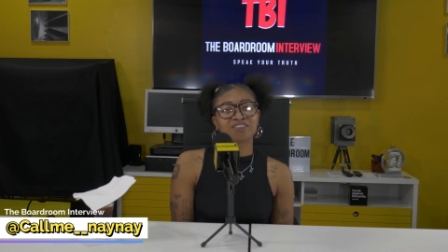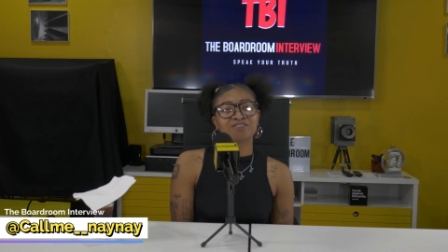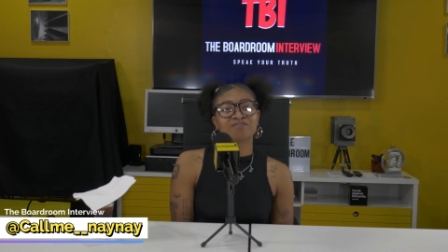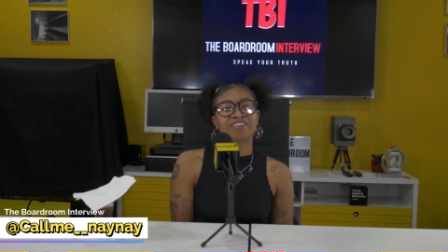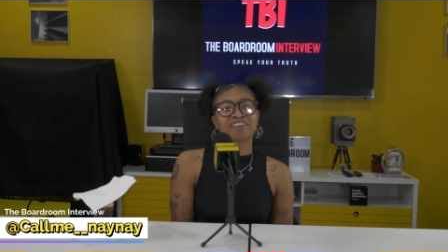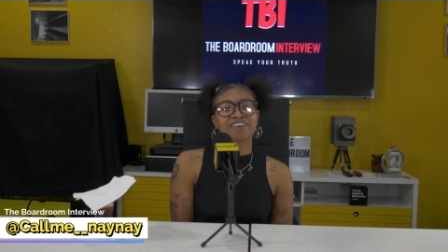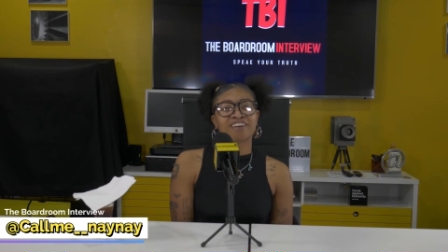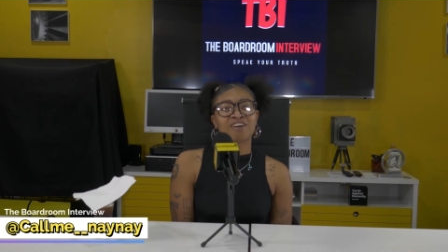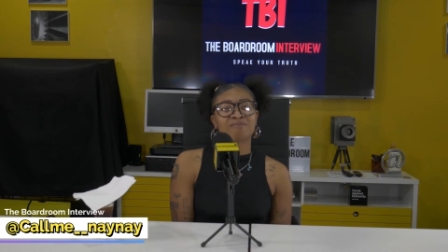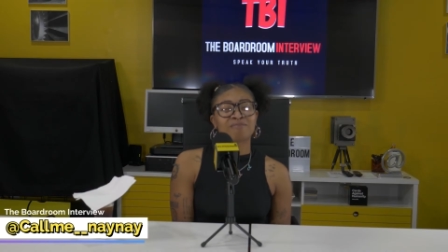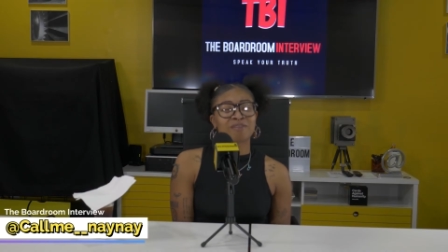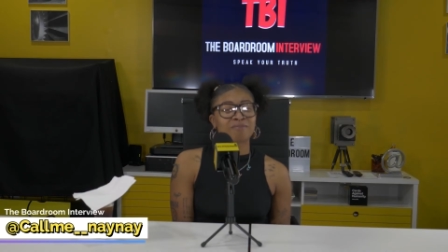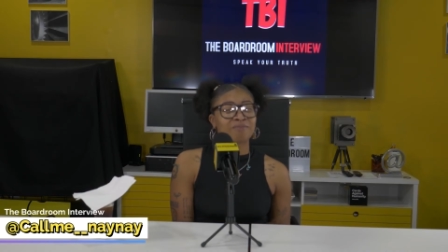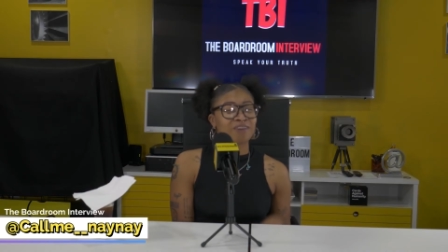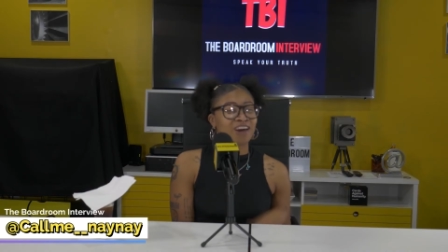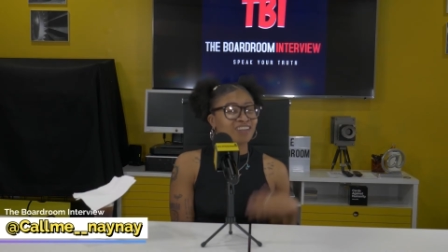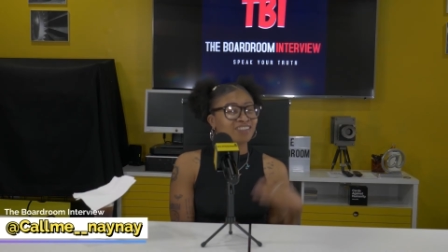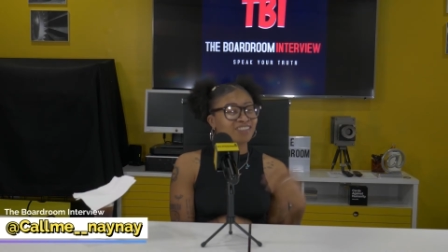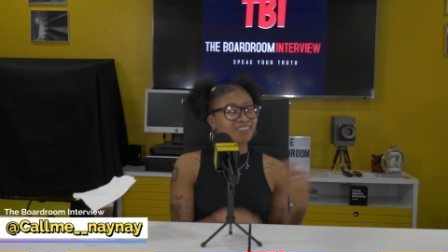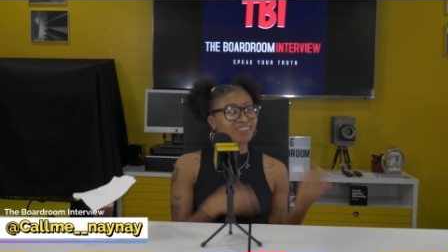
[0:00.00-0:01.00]
to get all my
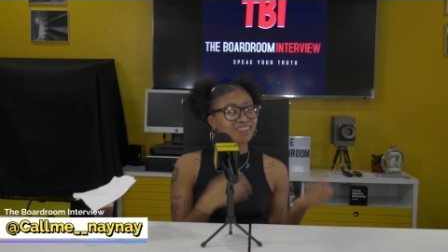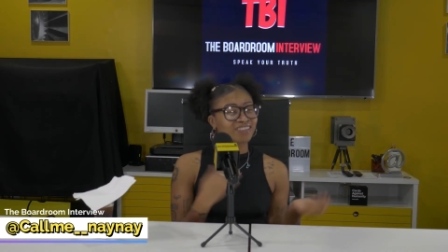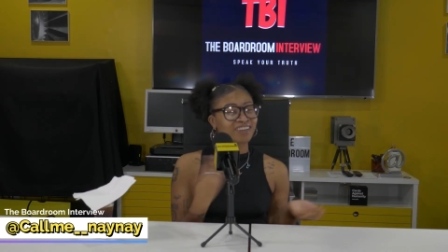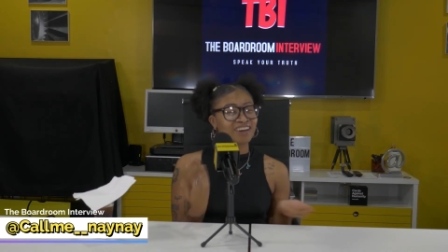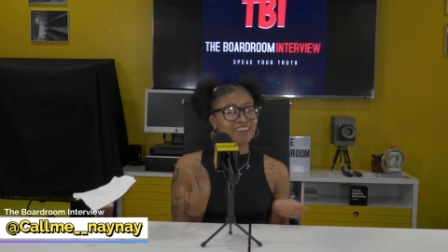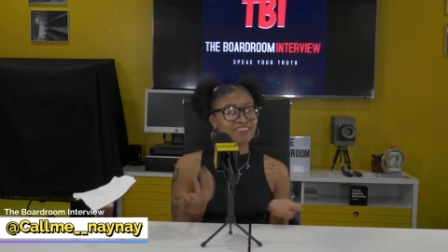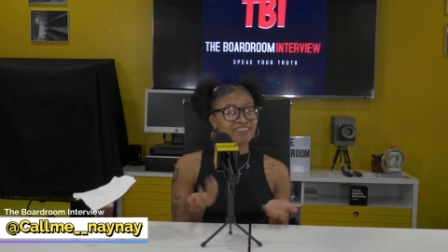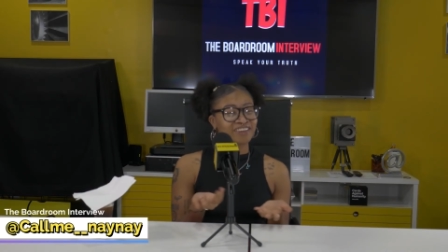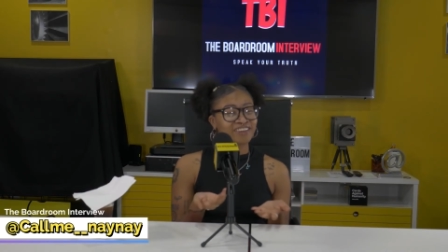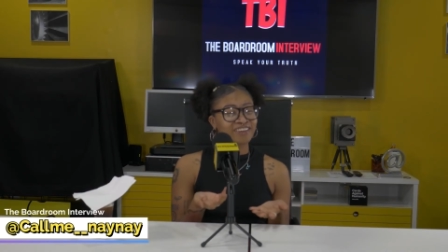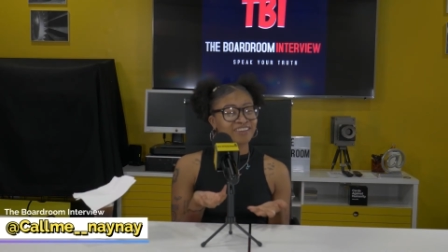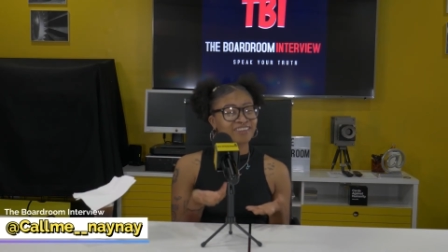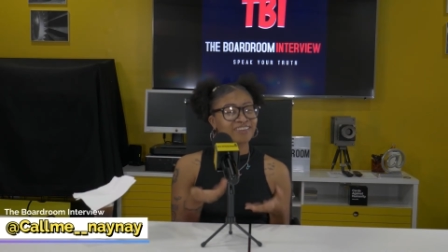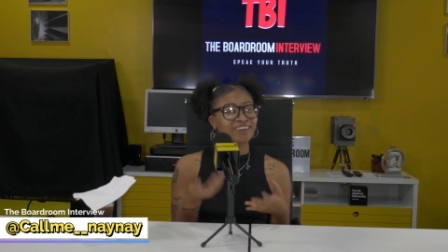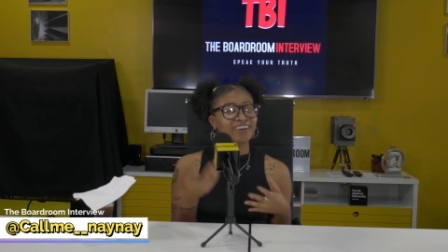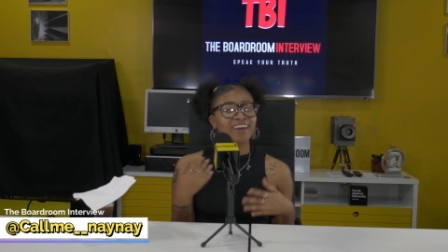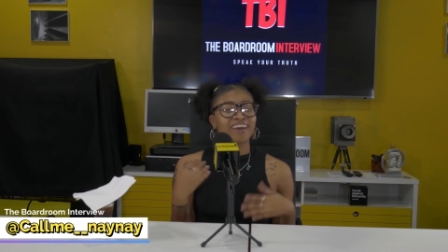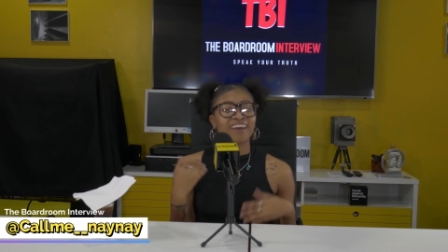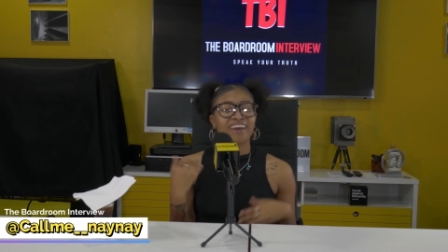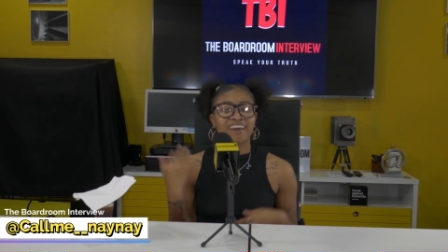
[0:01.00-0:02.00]
projects together
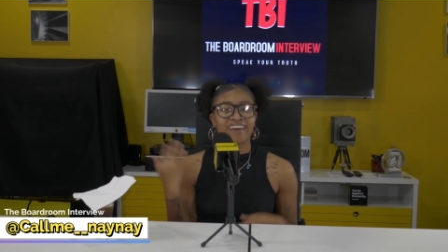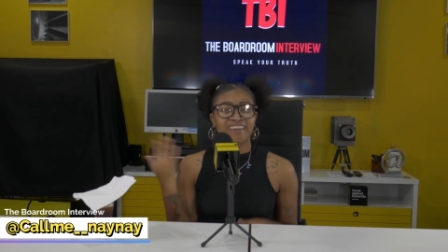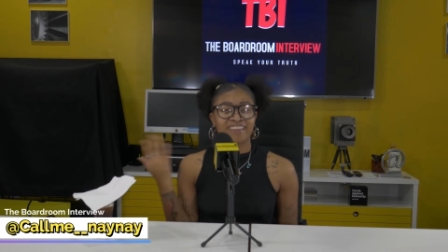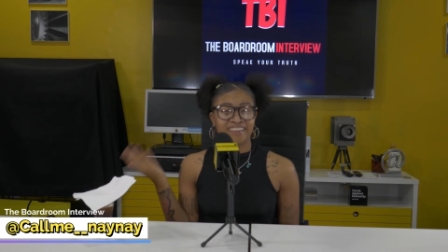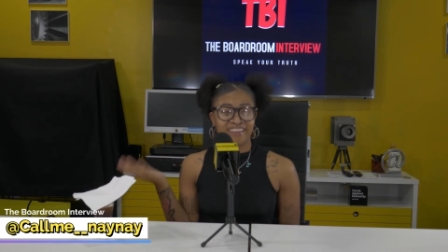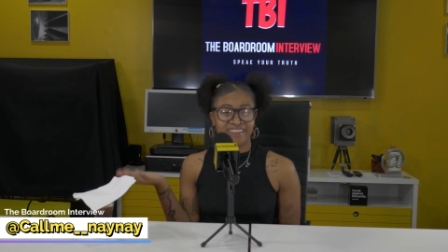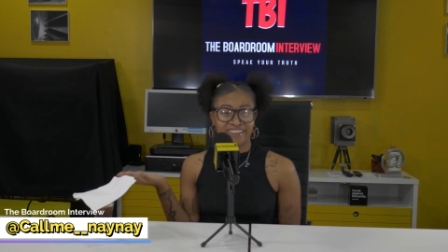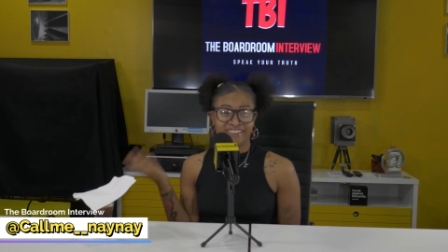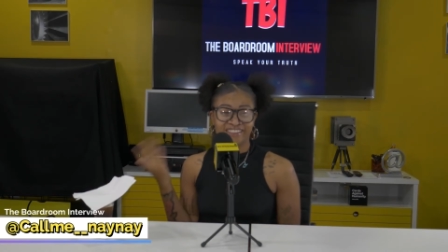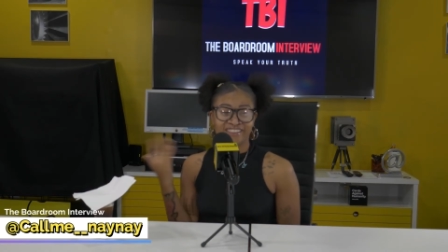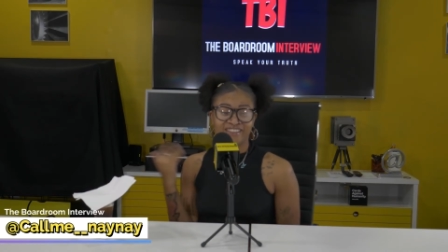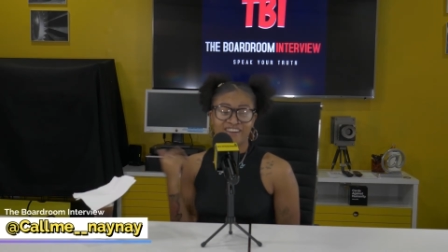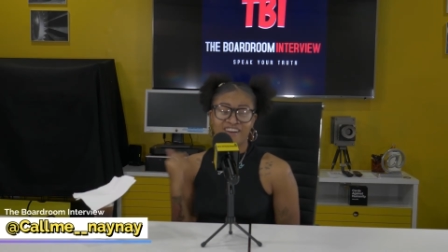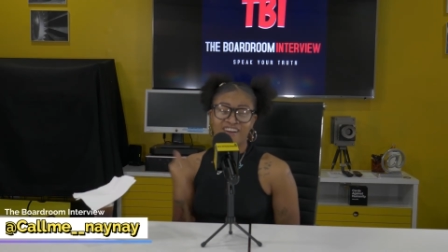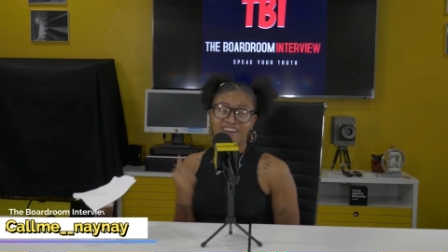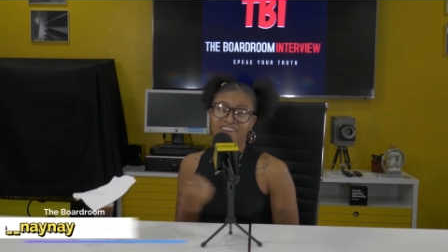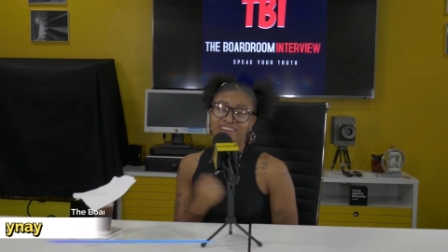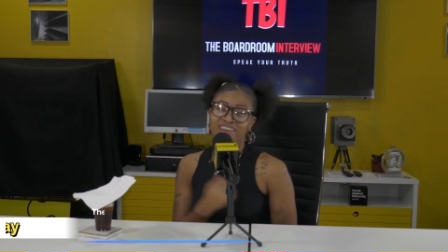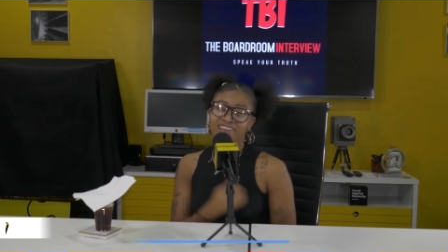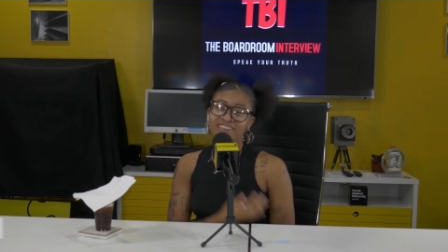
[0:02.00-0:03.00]
and then
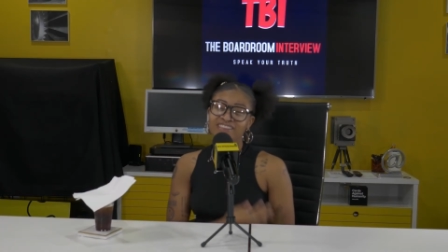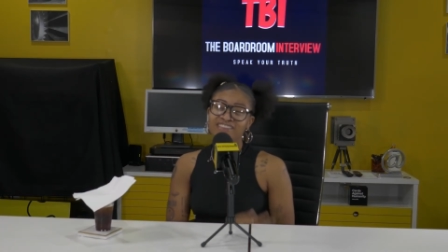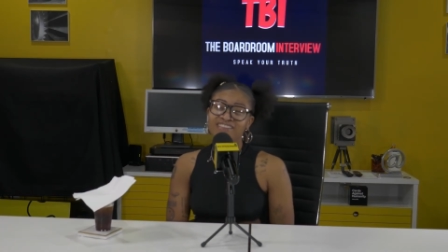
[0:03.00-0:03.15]
start it.